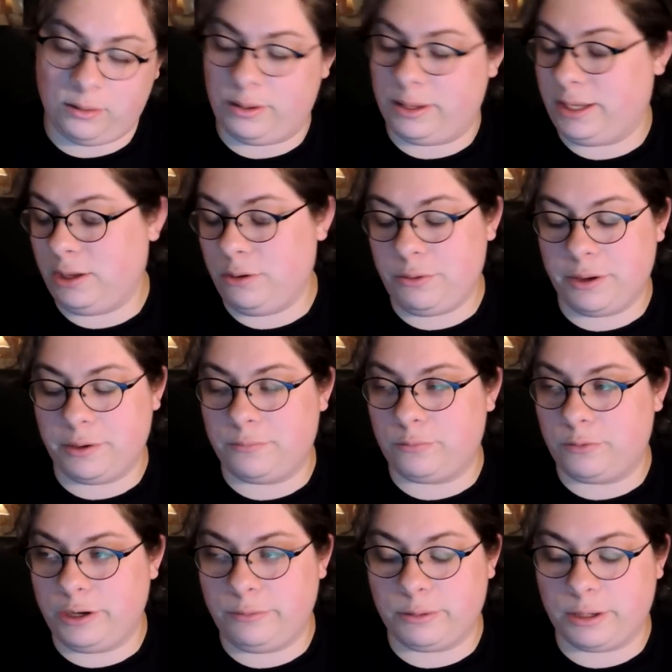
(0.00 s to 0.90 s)
Like you could
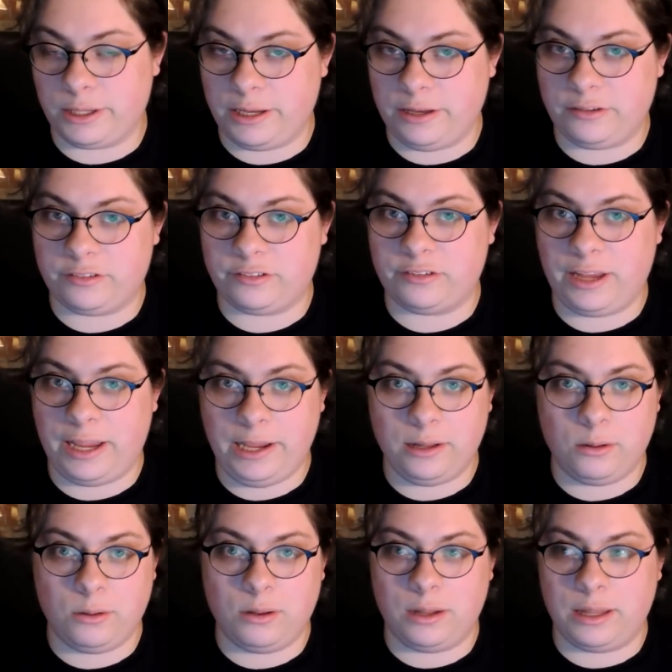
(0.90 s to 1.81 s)
re-release
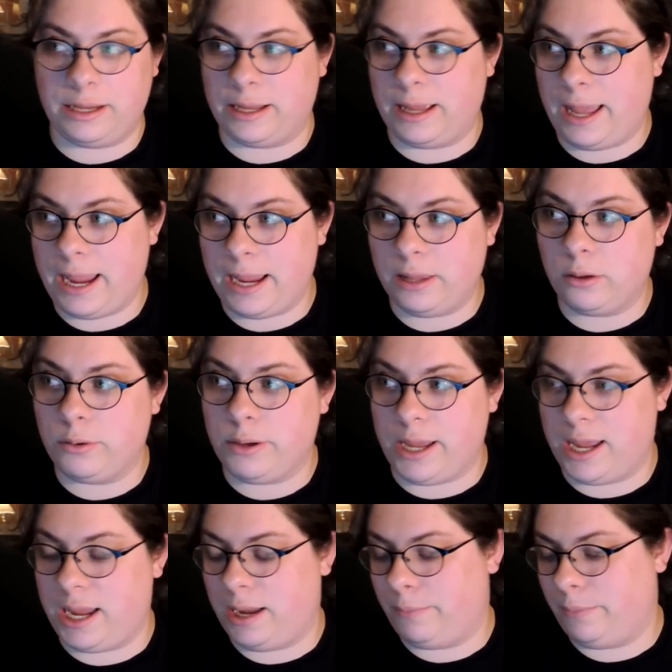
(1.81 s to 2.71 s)
Halo like a Halo
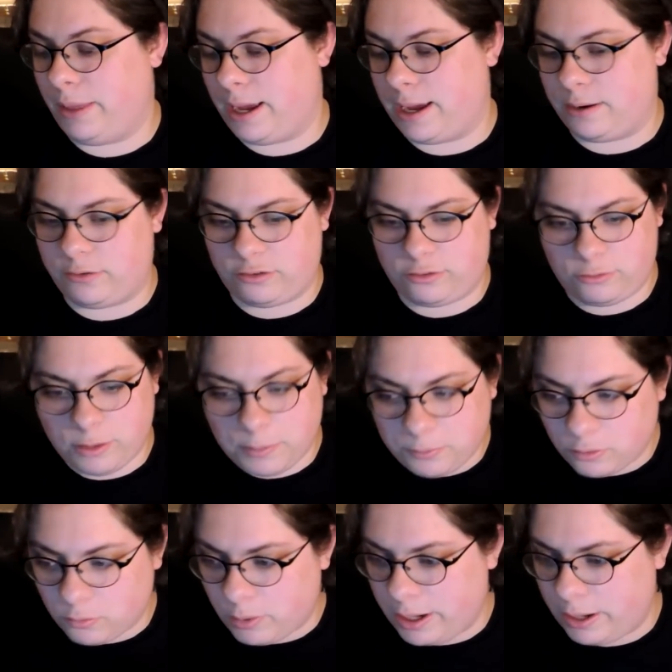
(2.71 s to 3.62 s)
game that
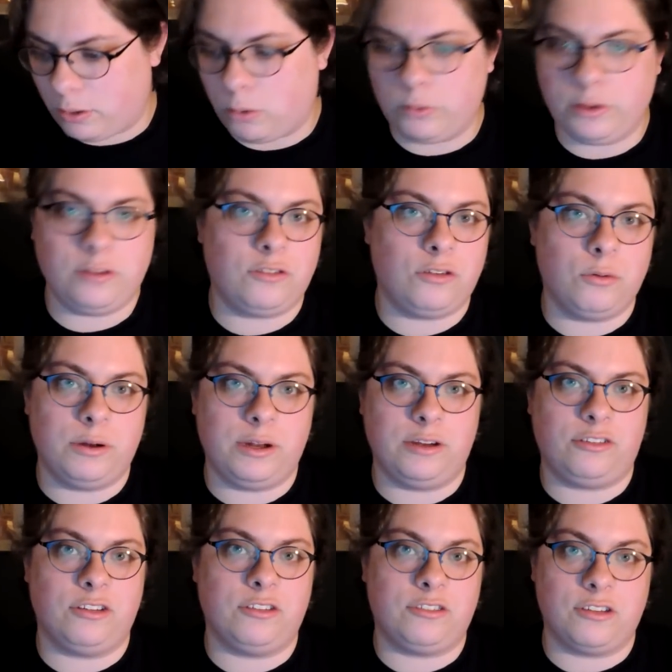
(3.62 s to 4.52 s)
strips away all these new
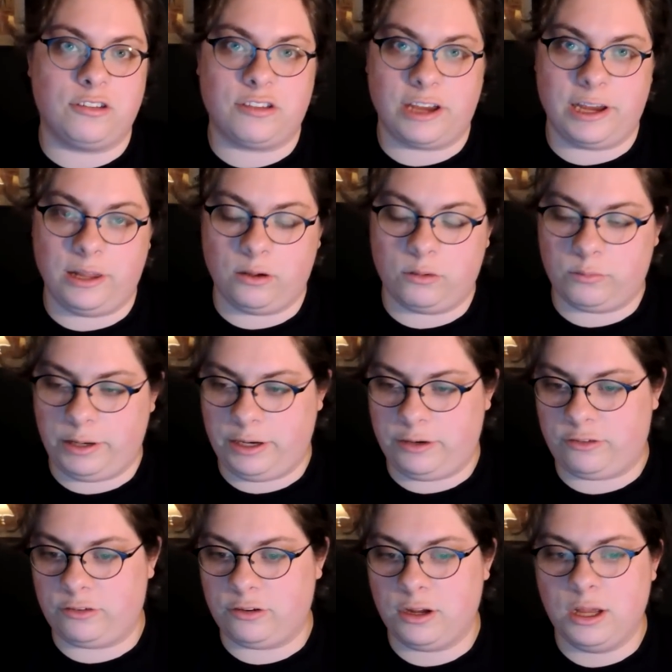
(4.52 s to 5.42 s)
additions since Halo
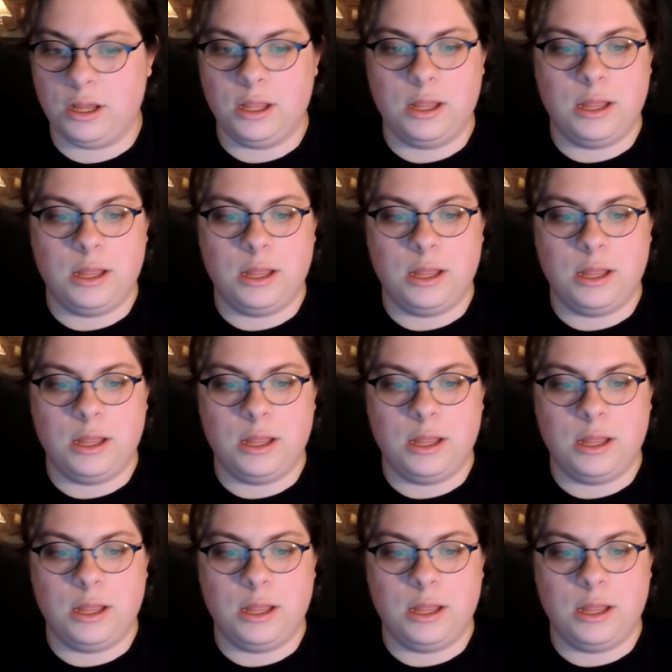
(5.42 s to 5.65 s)
Reach